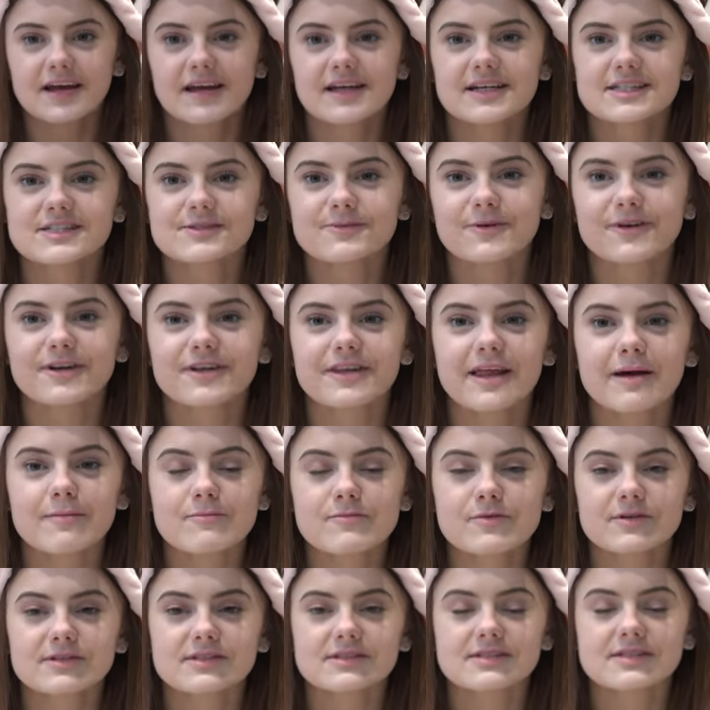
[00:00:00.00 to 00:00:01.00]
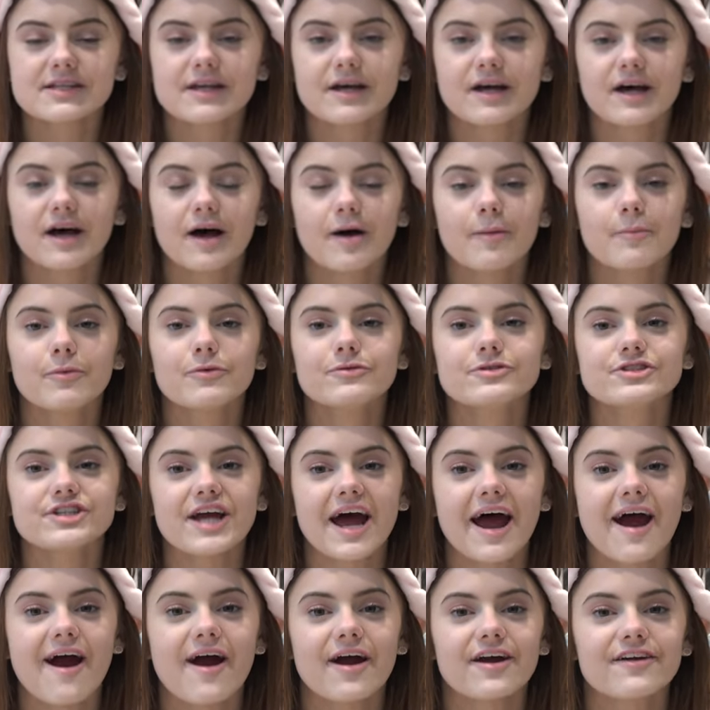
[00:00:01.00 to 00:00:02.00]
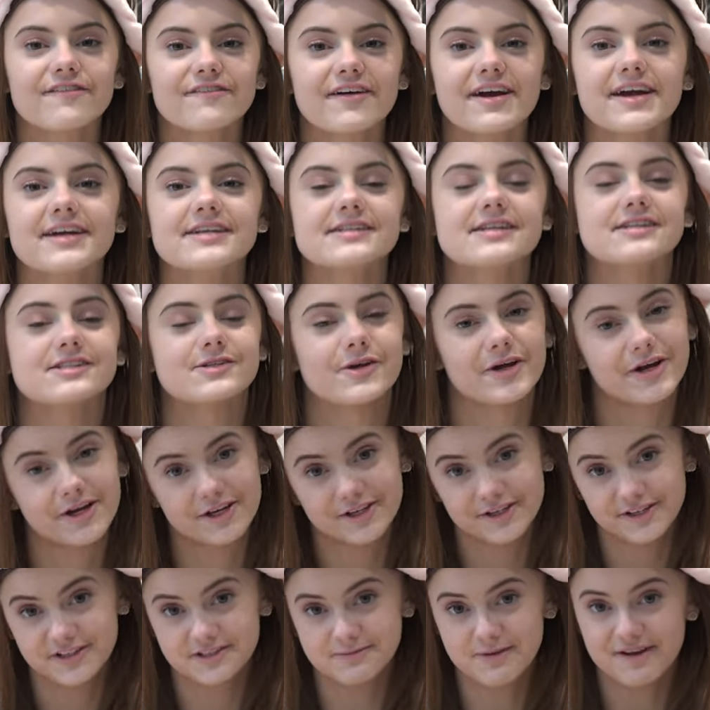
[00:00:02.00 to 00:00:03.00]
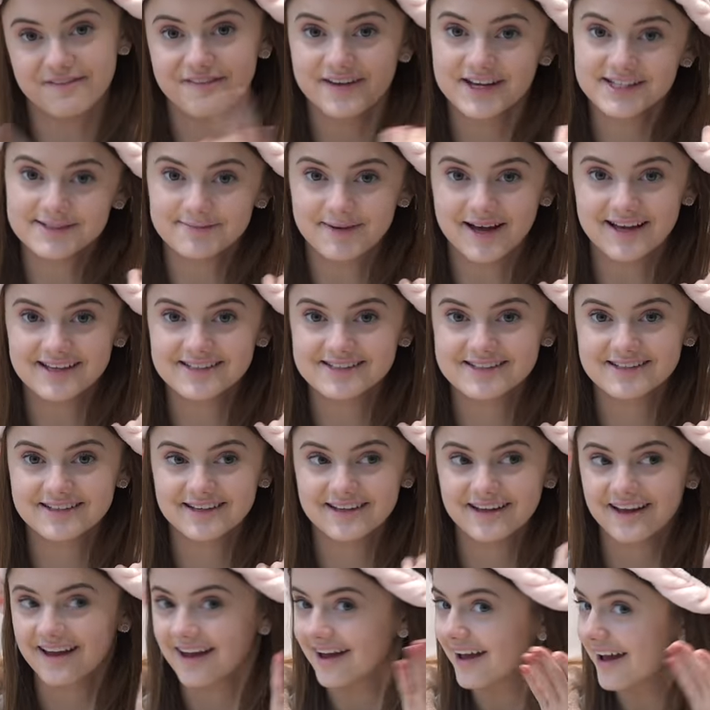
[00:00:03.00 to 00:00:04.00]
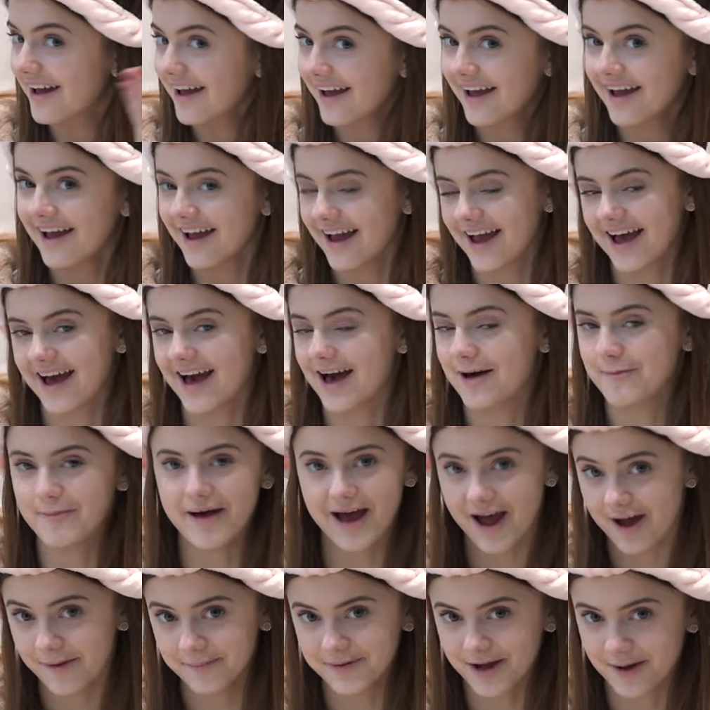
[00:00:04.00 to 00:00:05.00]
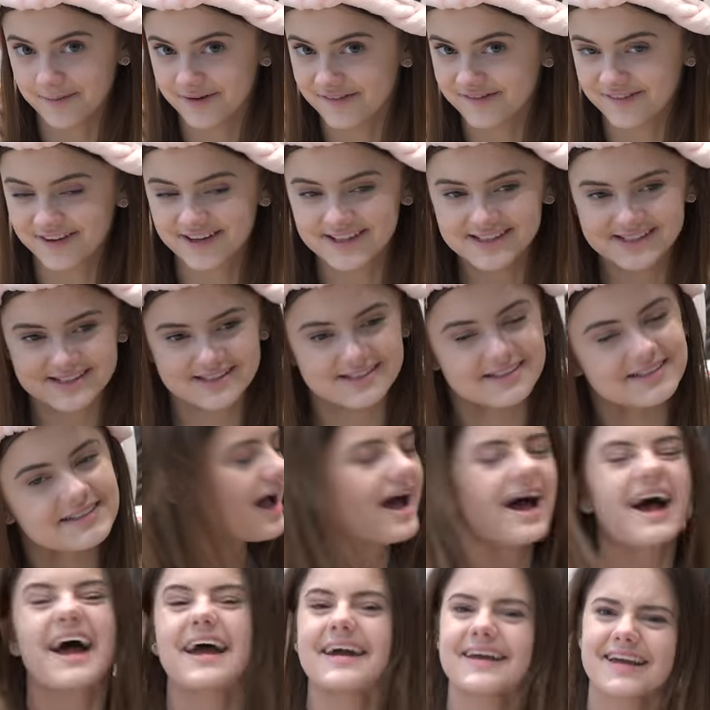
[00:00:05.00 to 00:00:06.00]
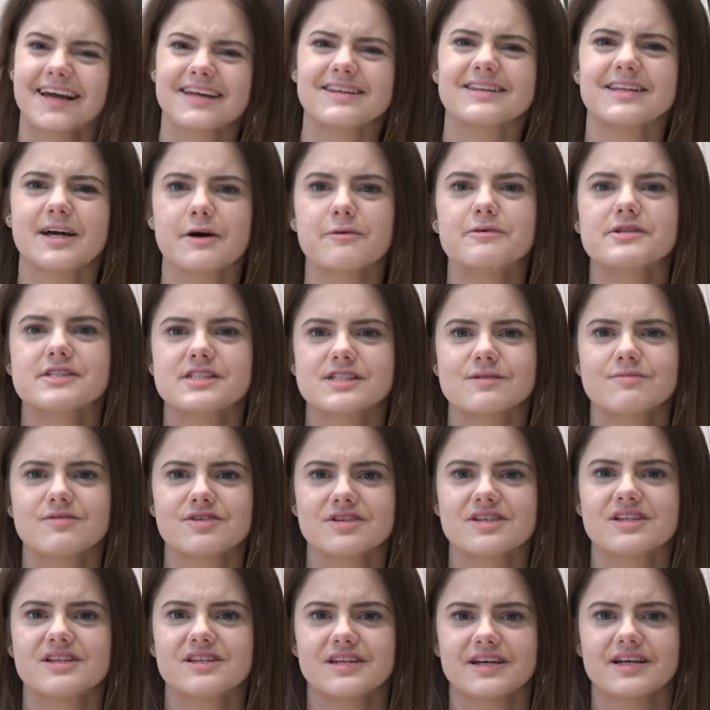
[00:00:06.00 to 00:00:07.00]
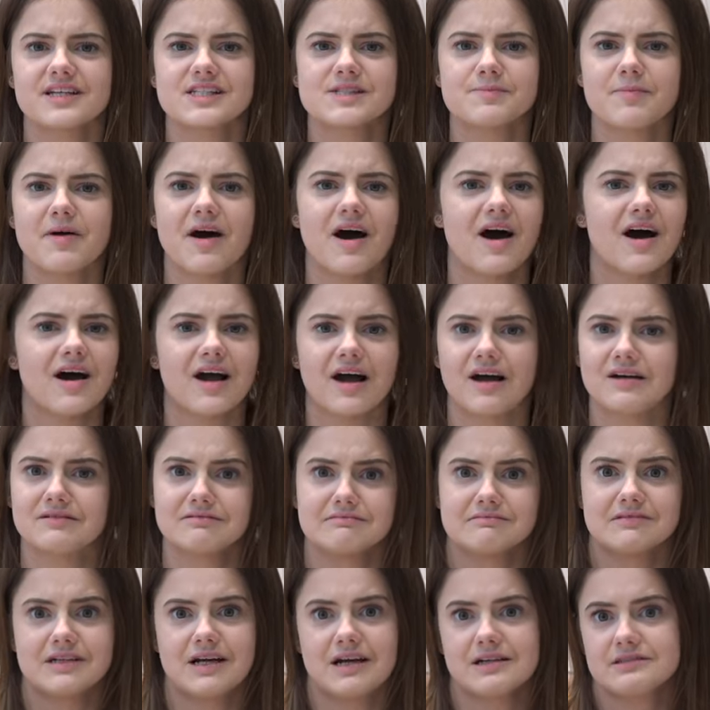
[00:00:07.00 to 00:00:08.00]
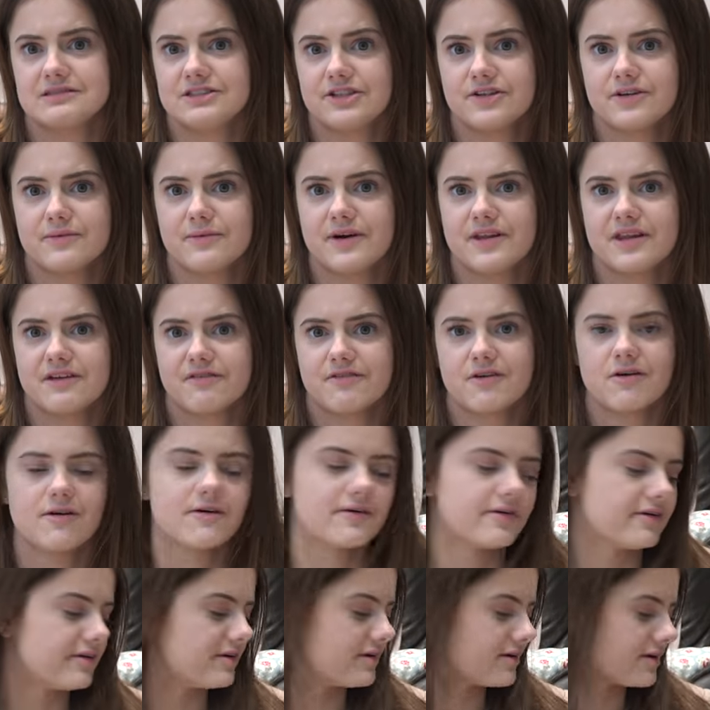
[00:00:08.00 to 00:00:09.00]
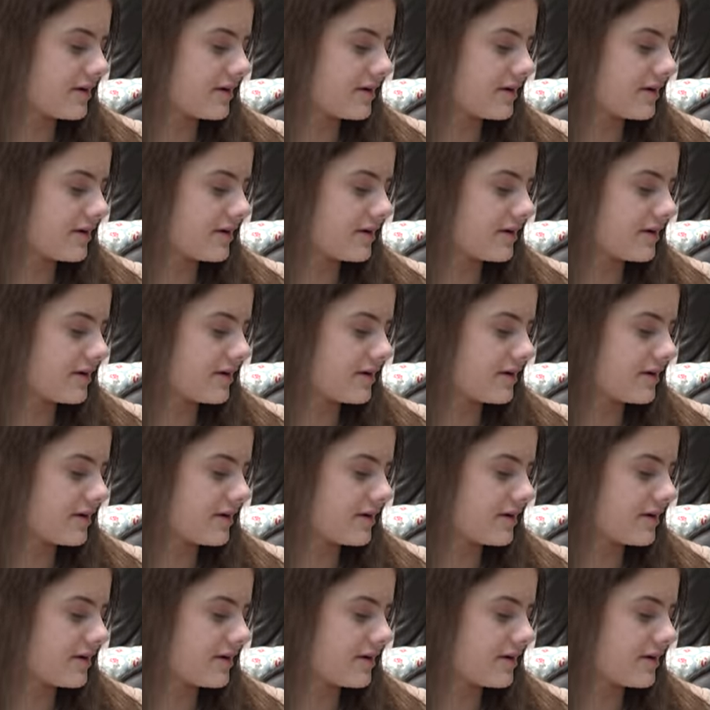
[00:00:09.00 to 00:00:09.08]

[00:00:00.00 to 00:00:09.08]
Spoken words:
It's one of them ones that will tear out your face, so I can use my face mask and my hairband on my face. Again, there were some other things, but I don't know where they've gone.